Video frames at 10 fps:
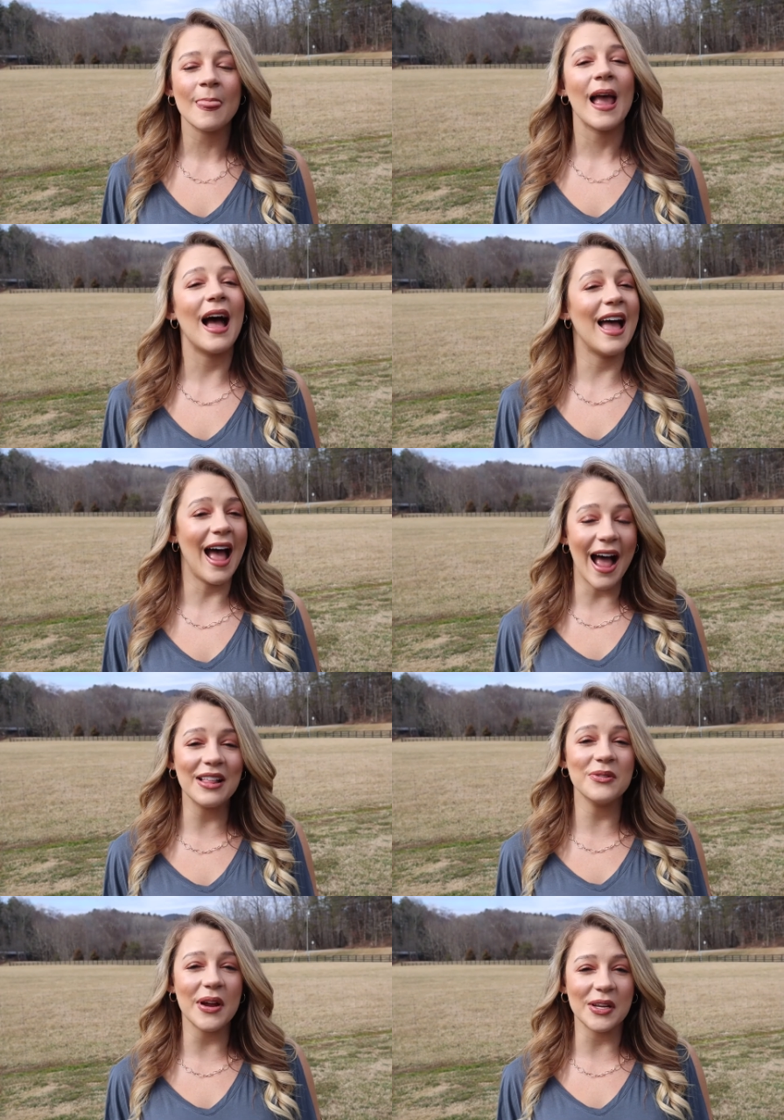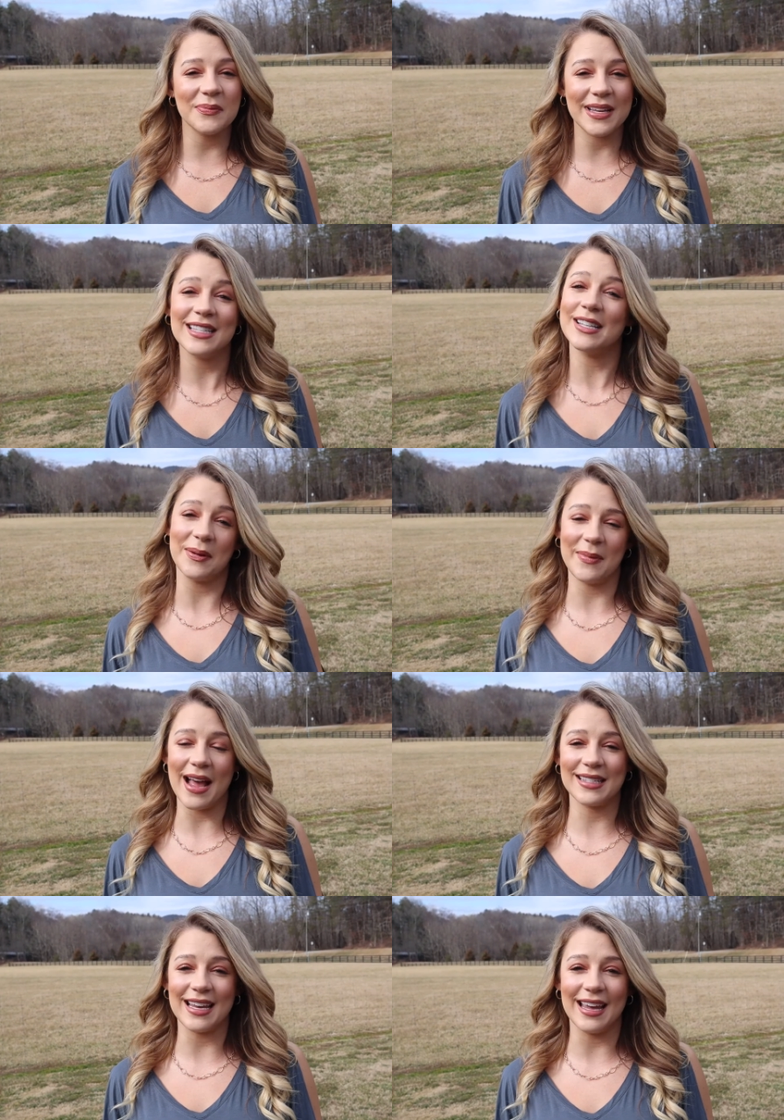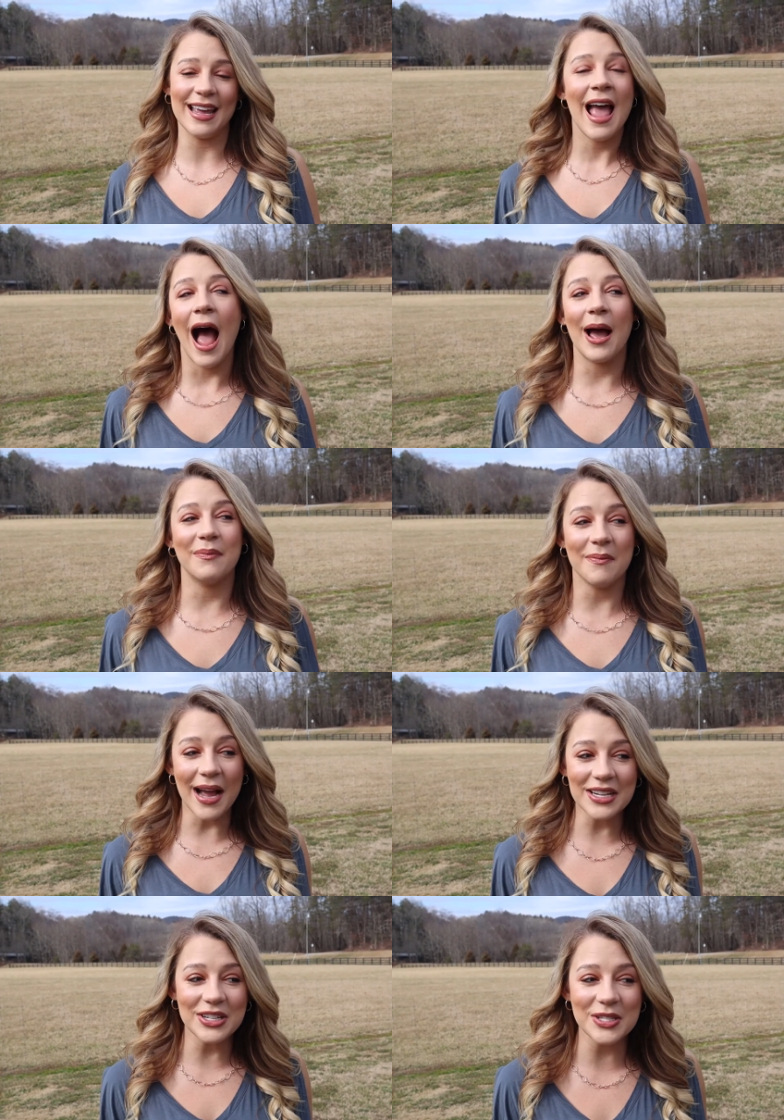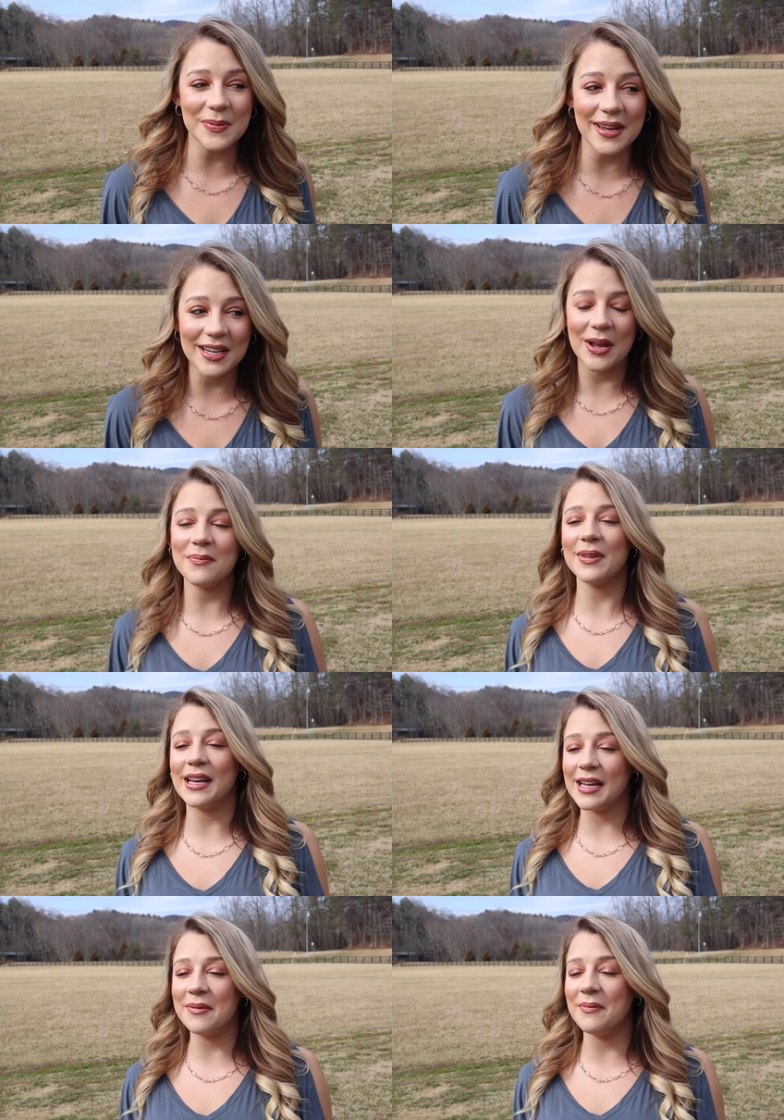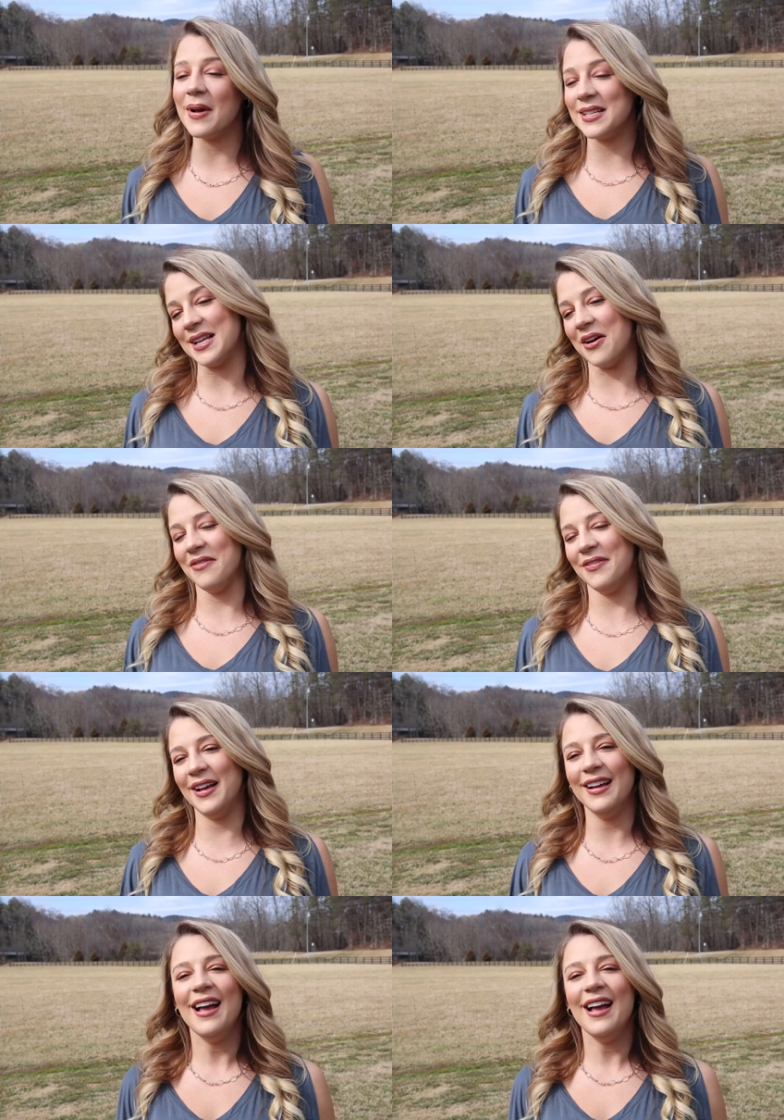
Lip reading: I highly recommend Sunbasket. I might just end up getting it myself.